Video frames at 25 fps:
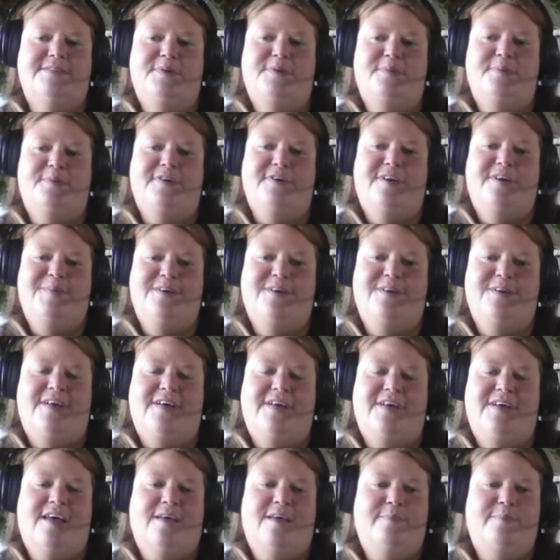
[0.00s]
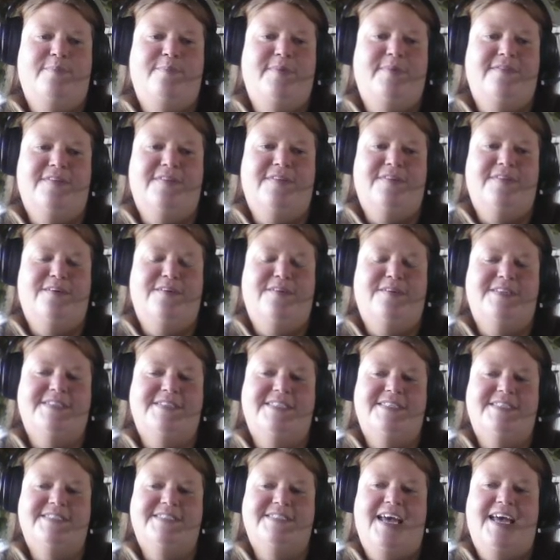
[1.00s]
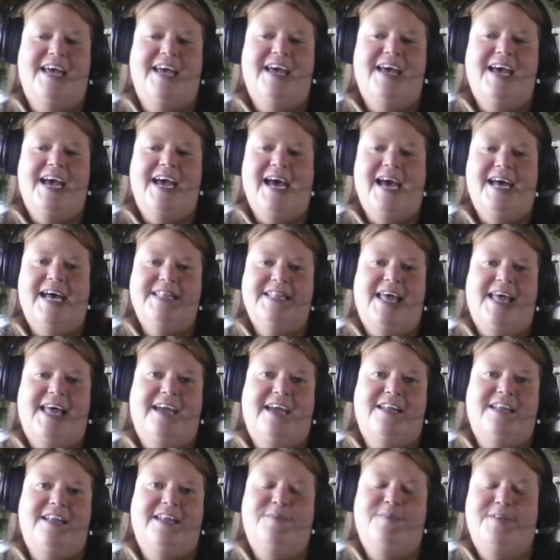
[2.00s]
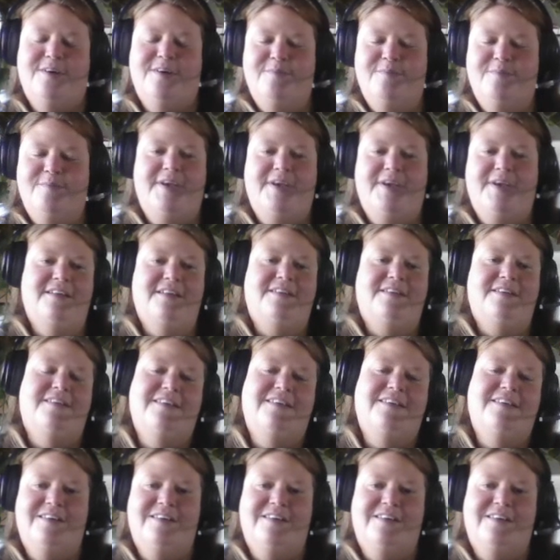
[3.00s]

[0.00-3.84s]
Remember, I'm here to help, even though this is online and we don't meet.